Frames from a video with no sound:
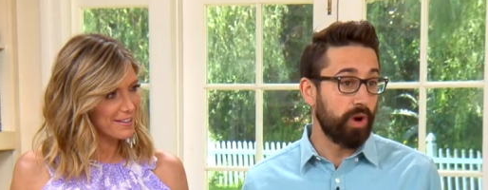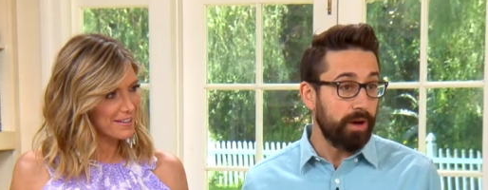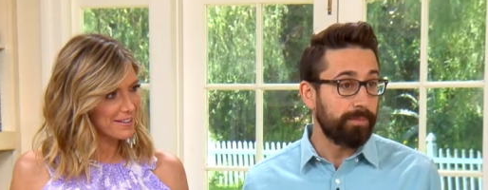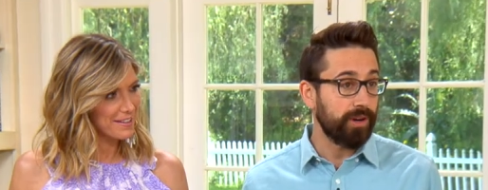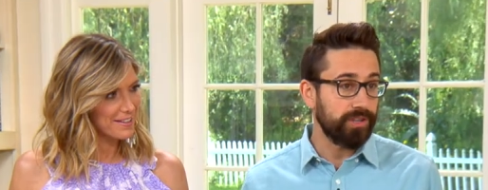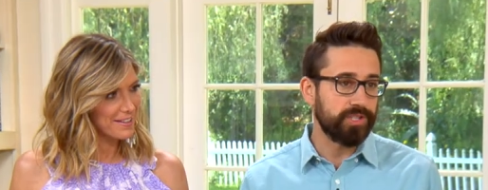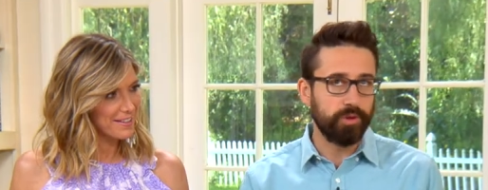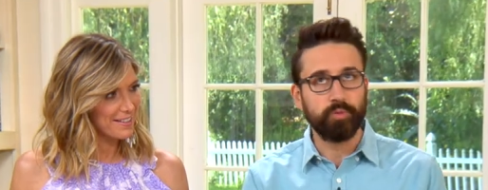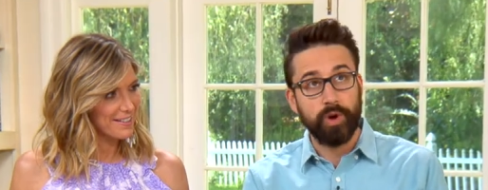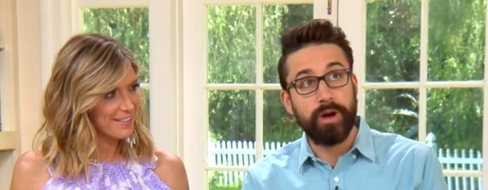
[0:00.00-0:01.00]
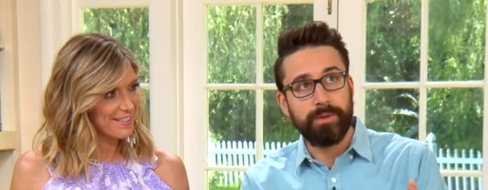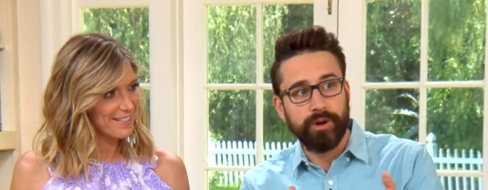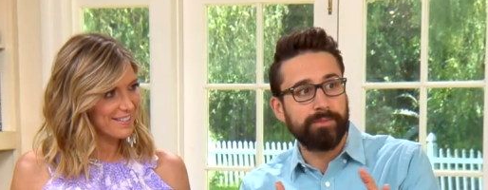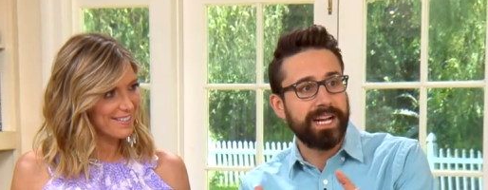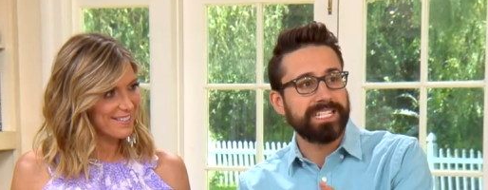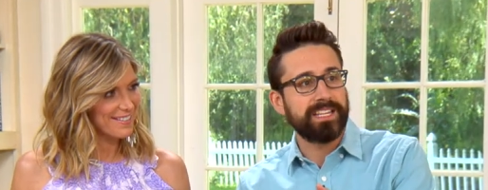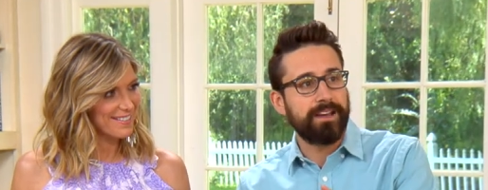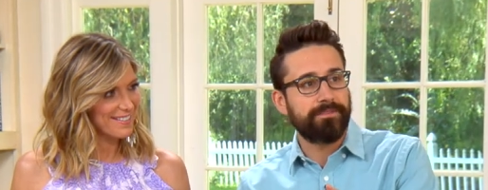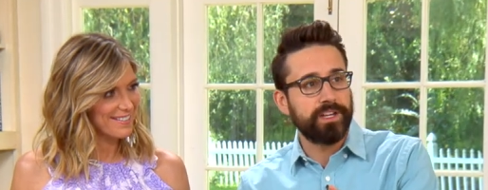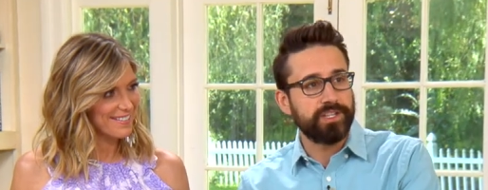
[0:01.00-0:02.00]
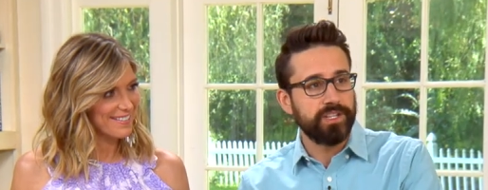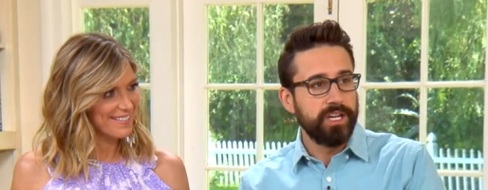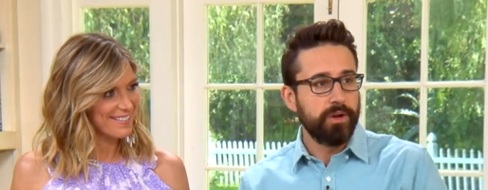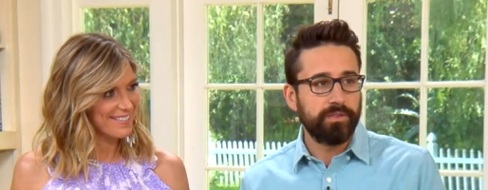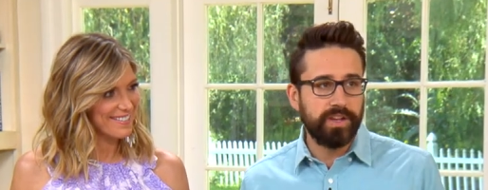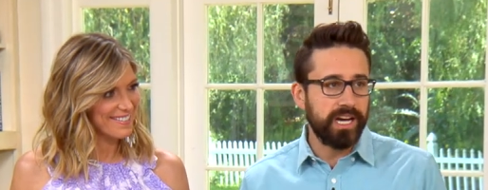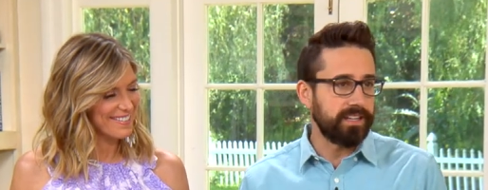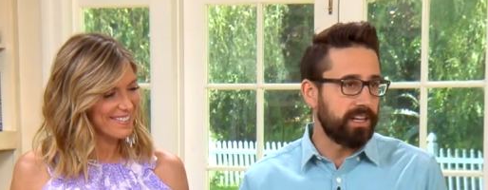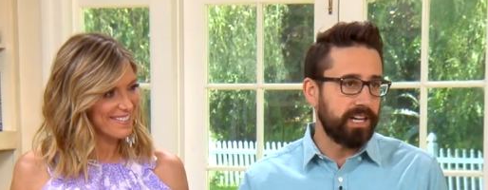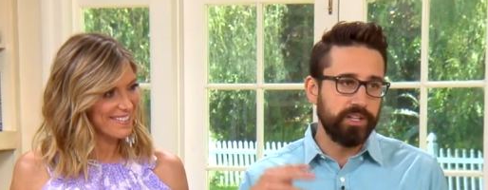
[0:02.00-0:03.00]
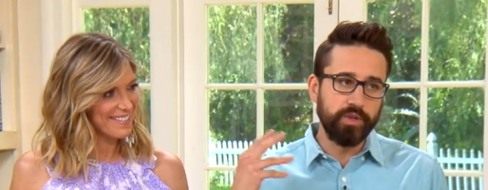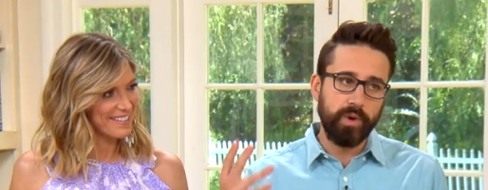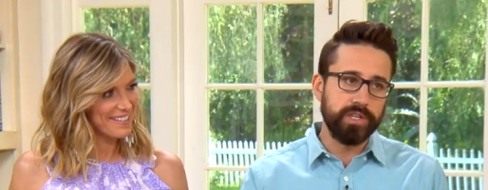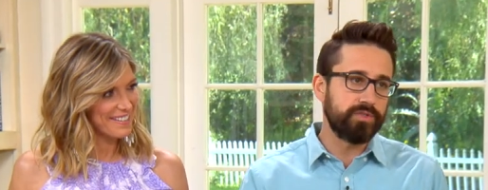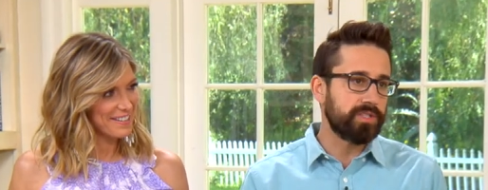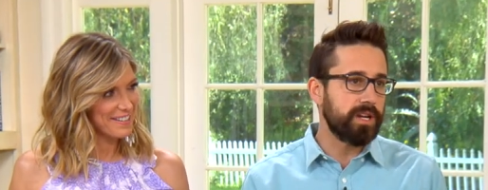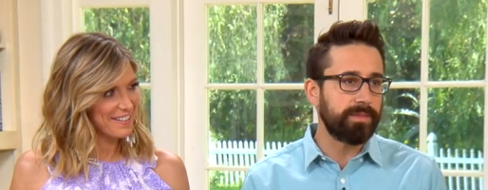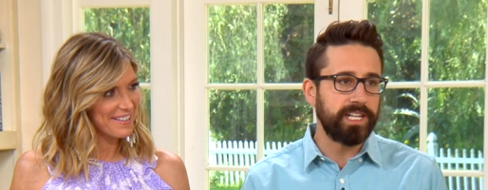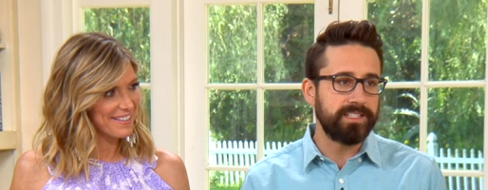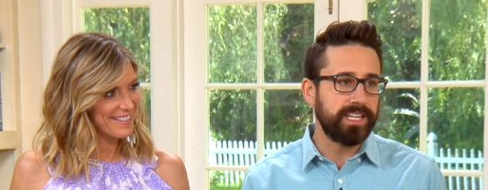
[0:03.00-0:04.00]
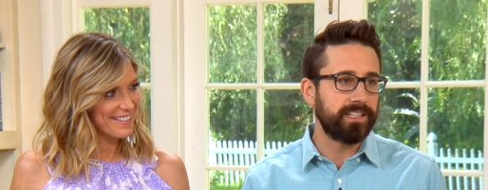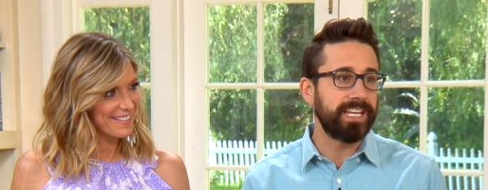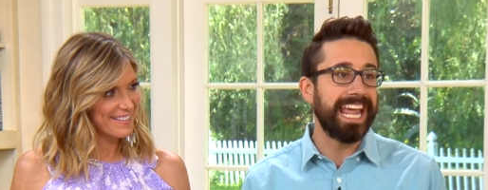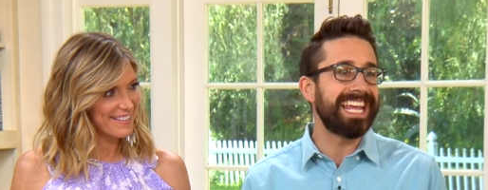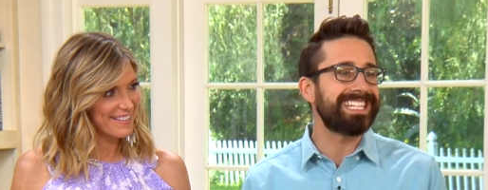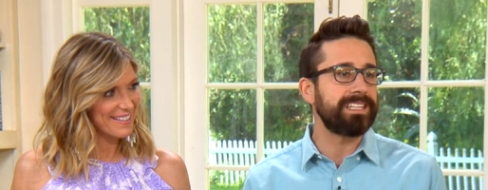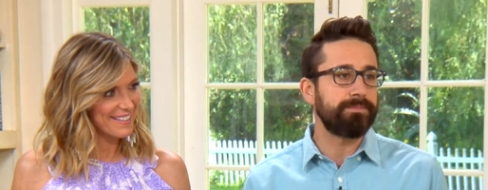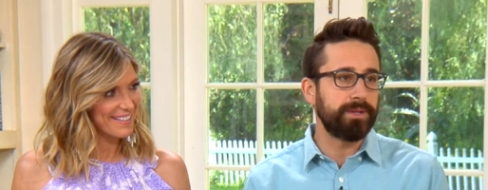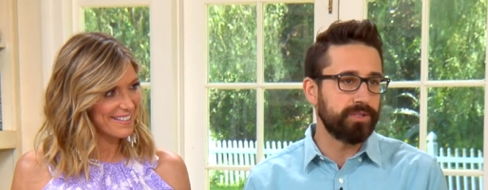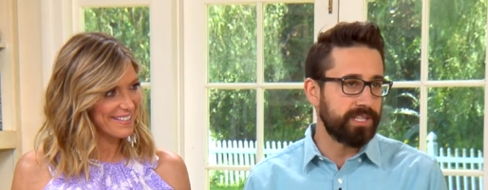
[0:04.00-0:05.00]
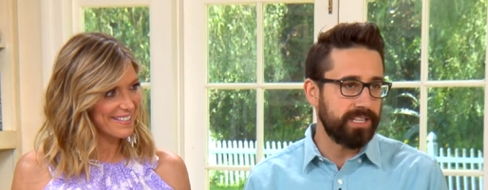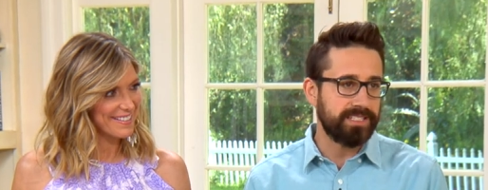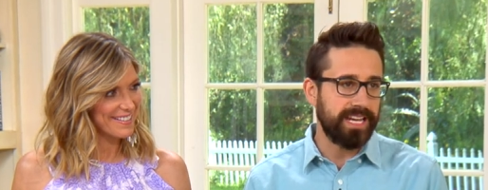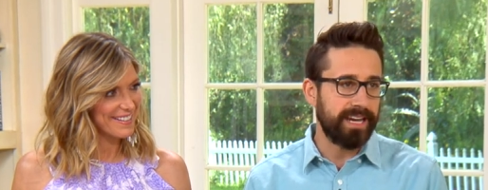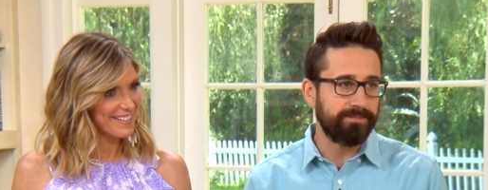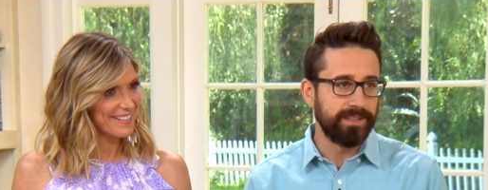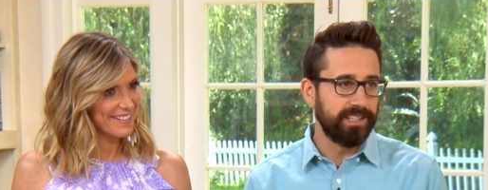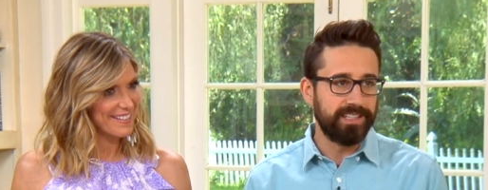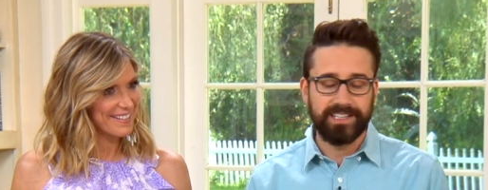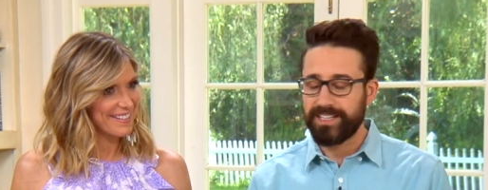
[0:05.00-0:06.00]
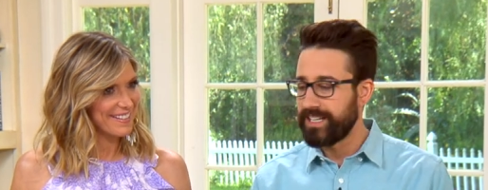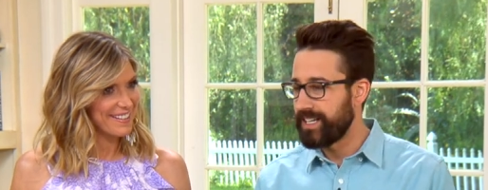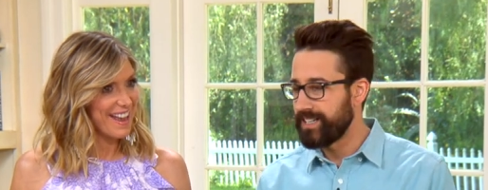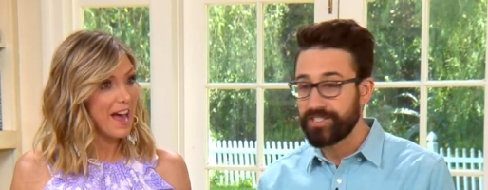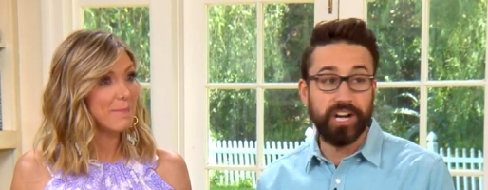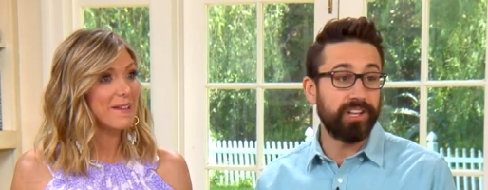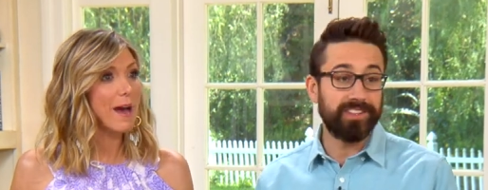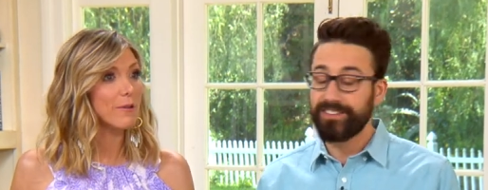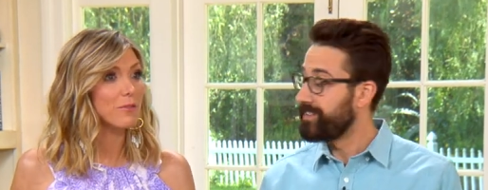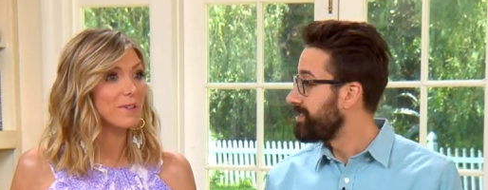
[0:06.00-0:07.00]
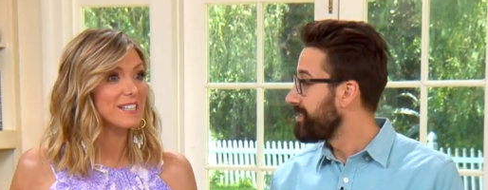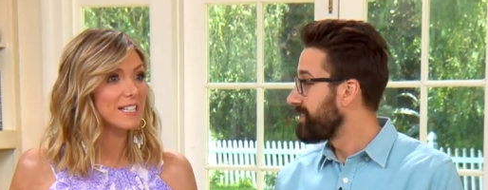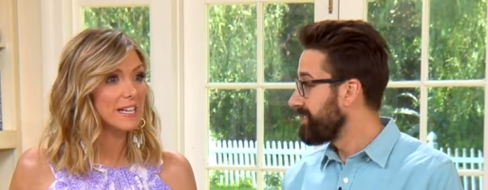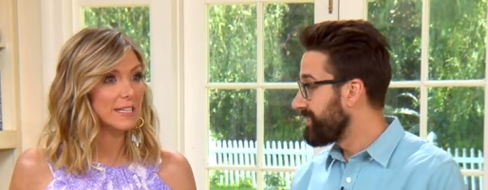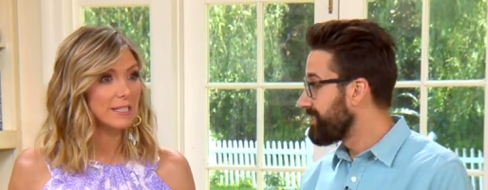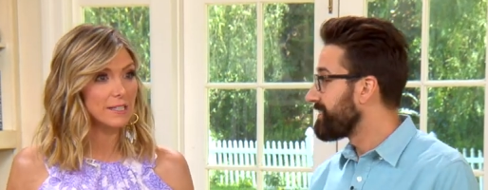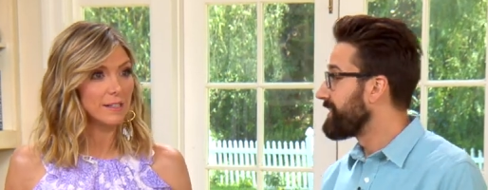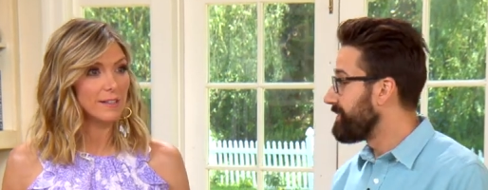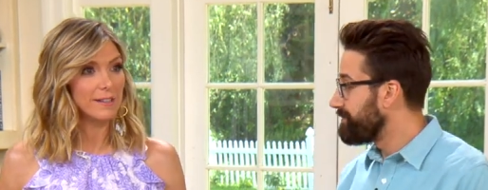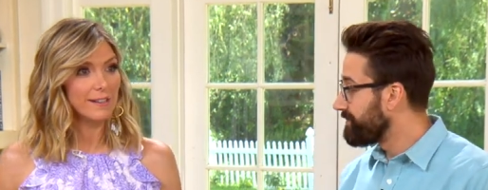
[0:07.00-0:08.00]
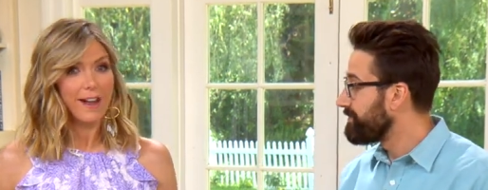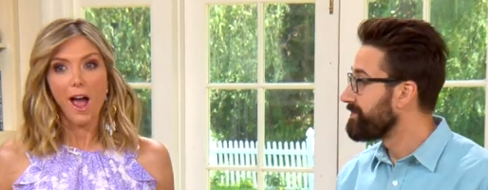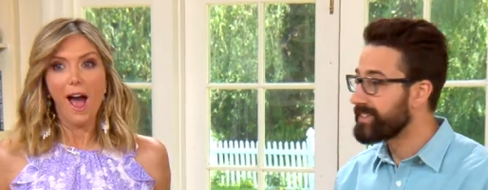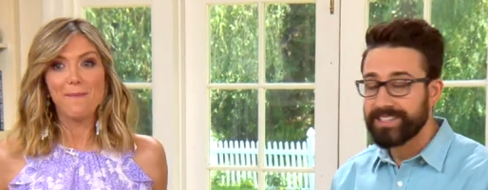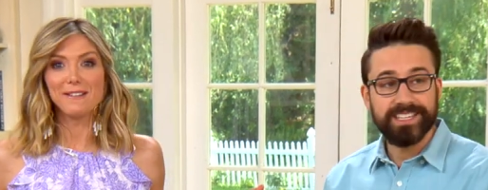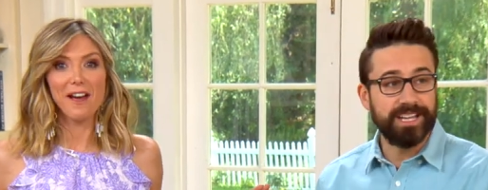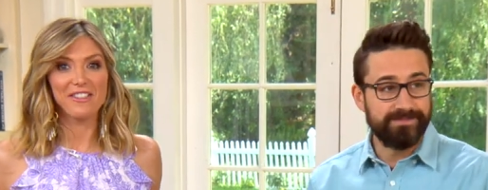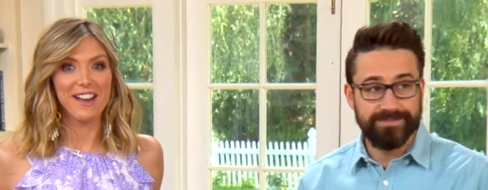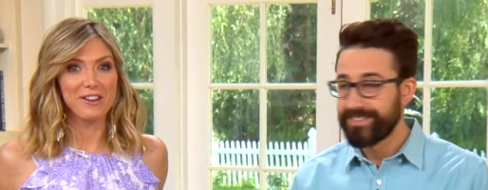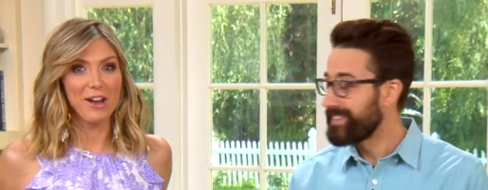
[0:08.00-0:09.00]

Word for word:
Speaker 1: Raw Bar, so Raw Bar by Slapfish. We've got new oysters coming in daily, 18 beers on tap. Happy hour 3 to 6. What? I mean, not that I